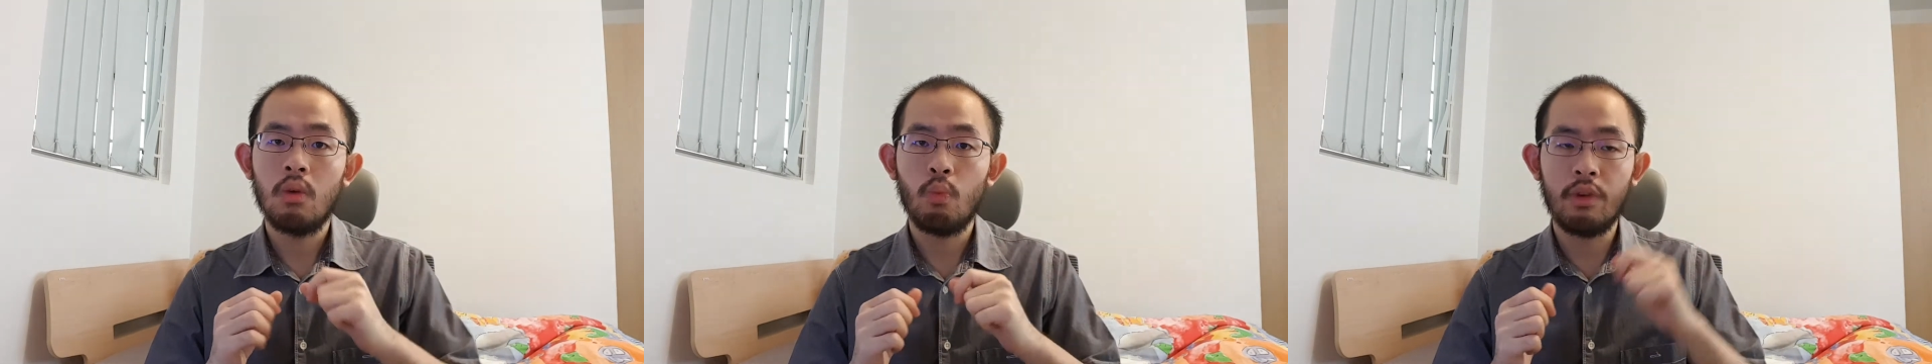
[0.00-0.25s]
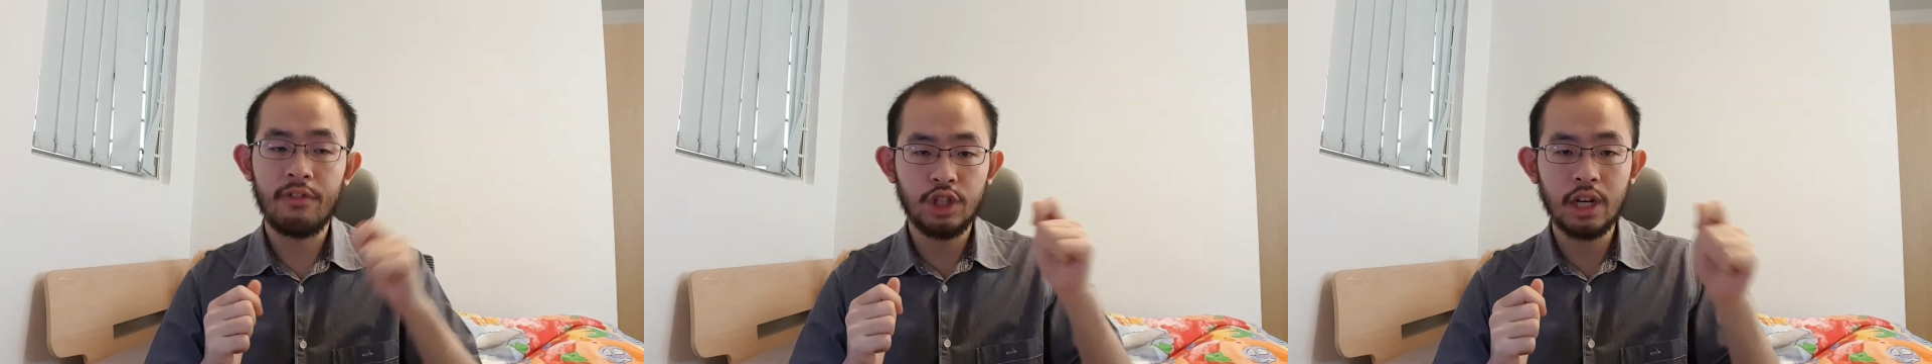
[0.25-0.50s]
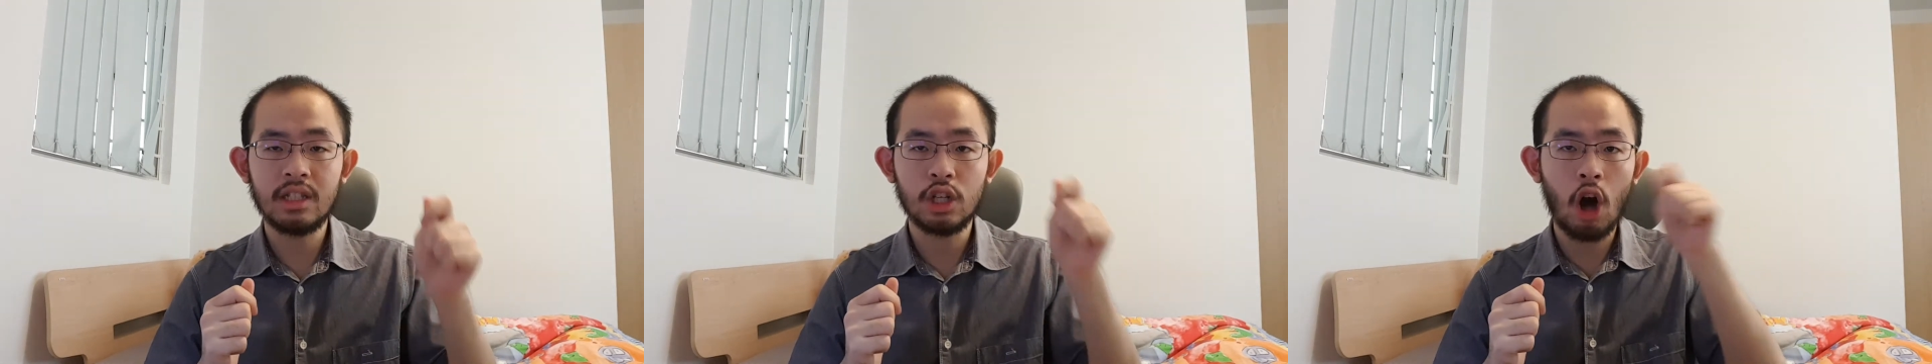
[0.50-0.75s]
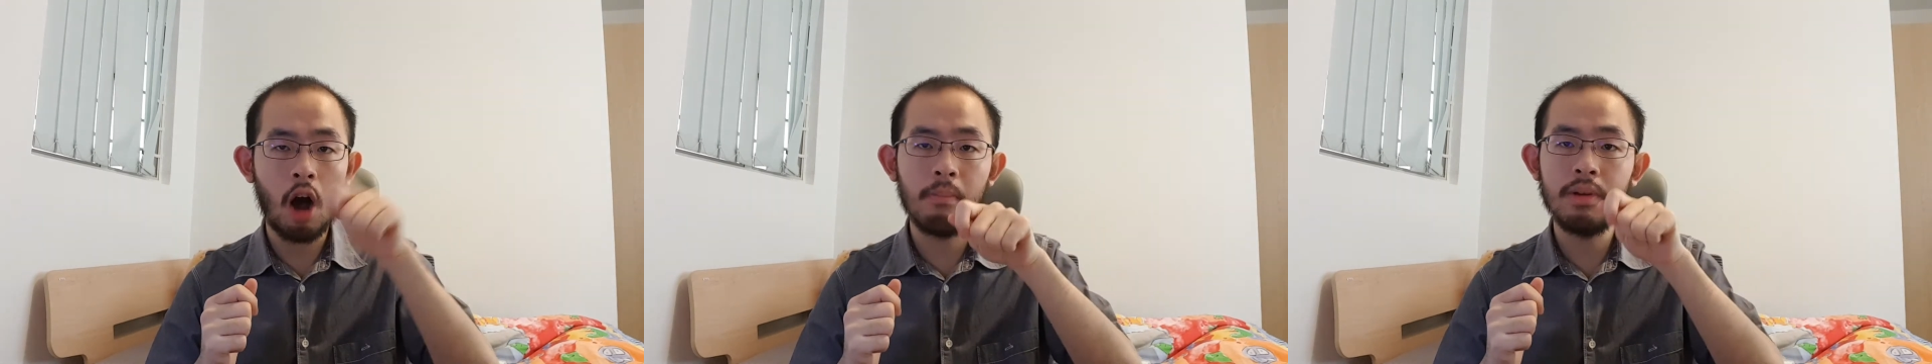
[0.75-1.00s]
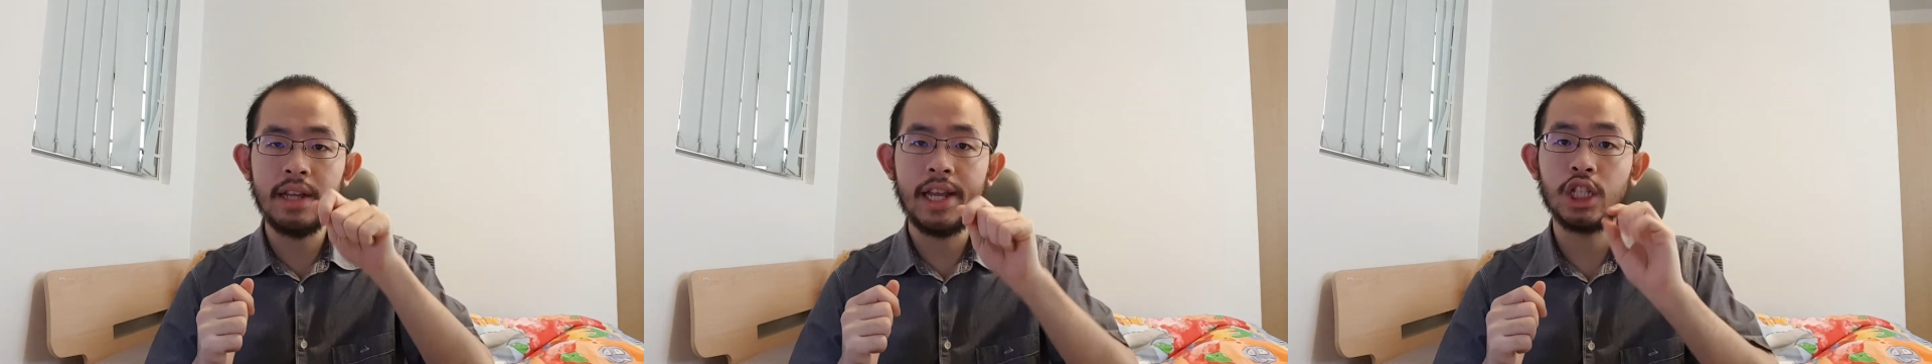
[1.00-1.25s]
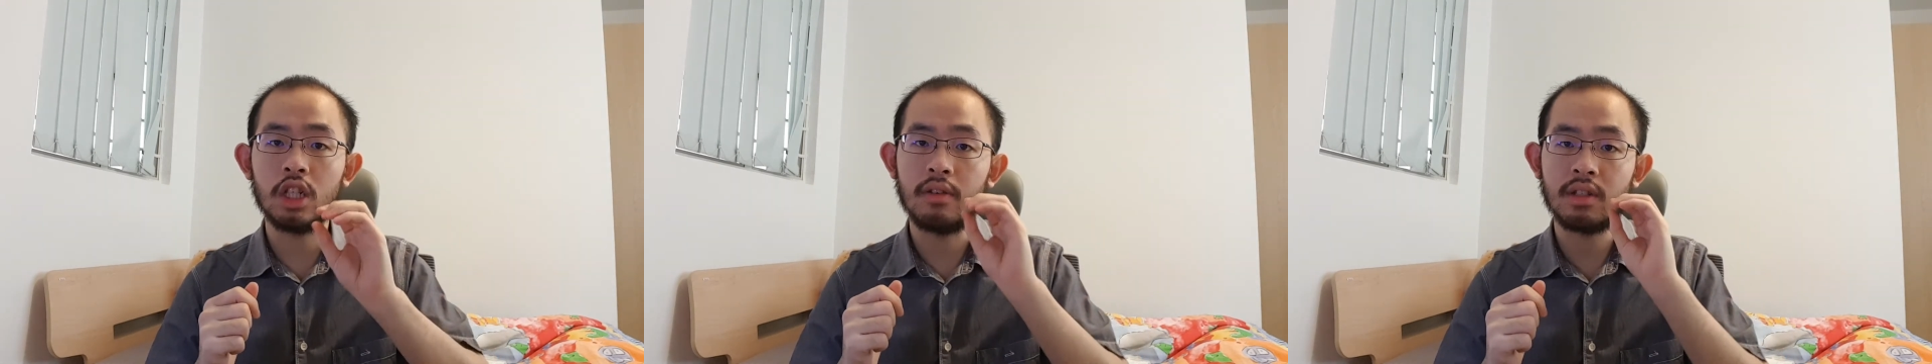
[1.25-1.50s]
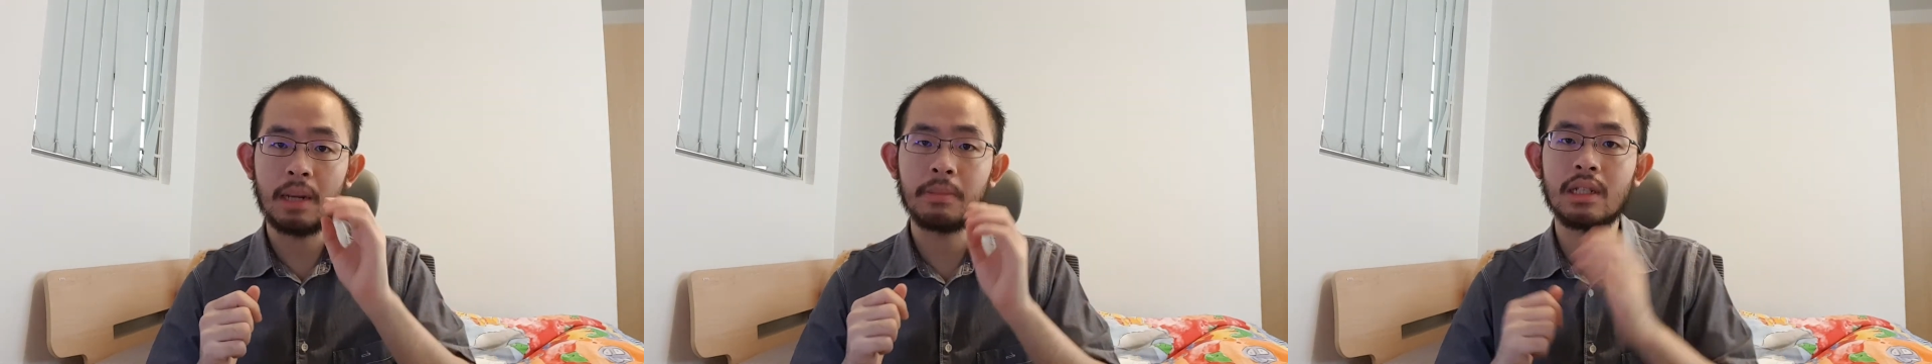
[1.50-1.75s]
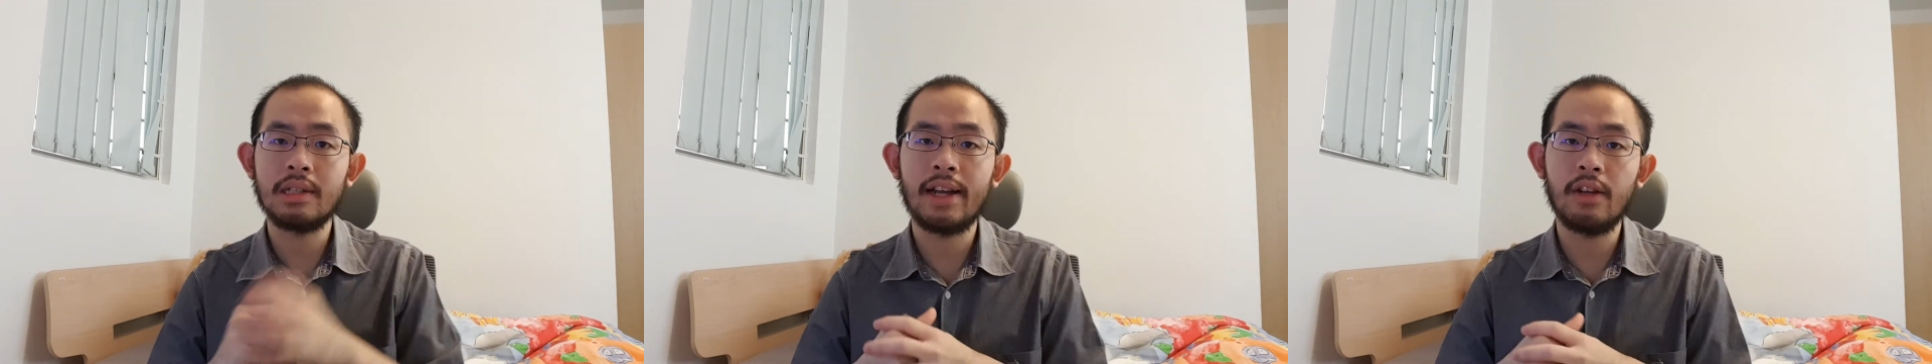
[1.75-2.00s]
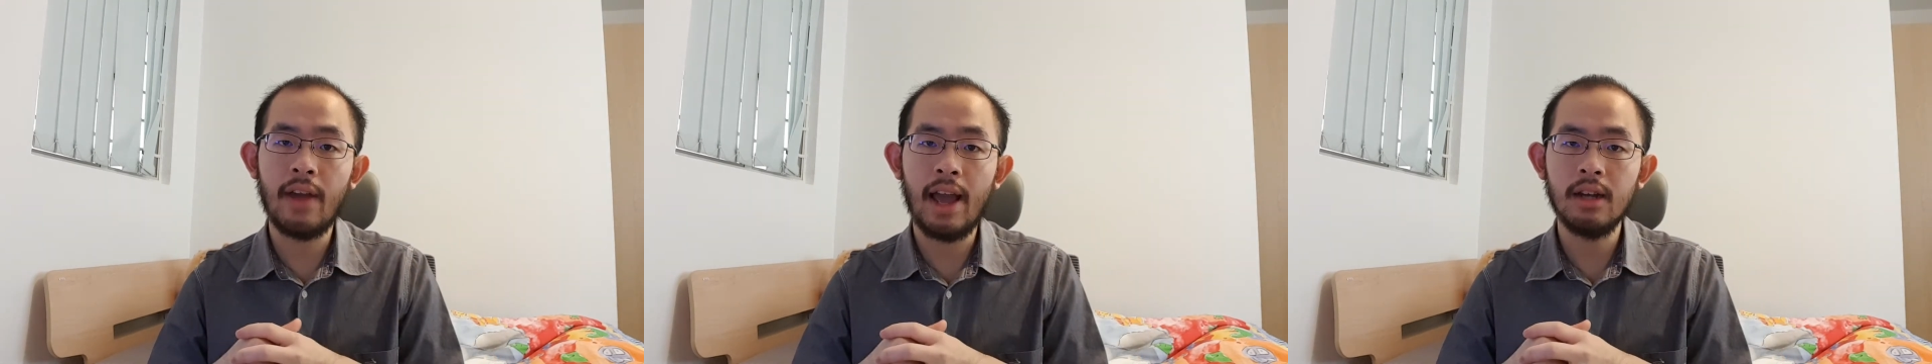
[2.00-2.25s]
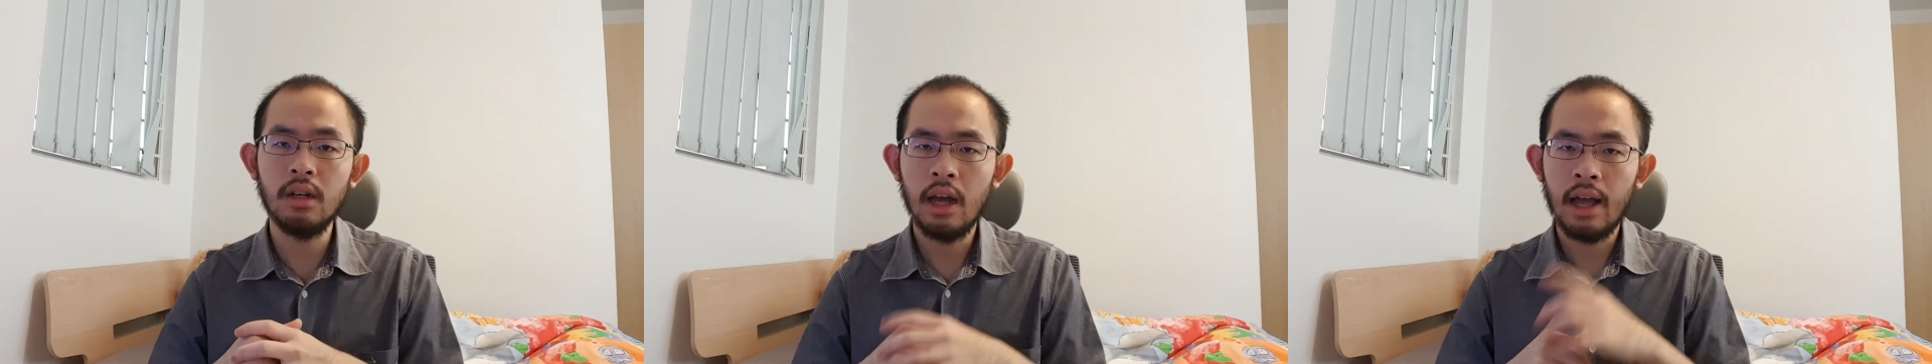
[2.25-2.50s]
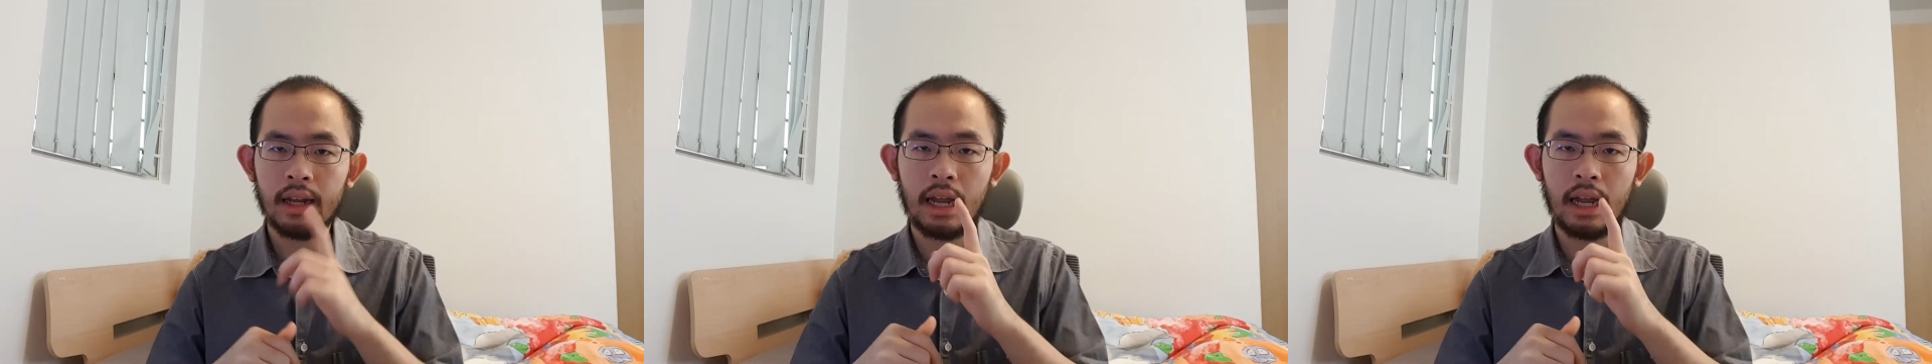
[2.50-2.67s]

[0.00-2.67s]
with just a combination of some sleight of hand,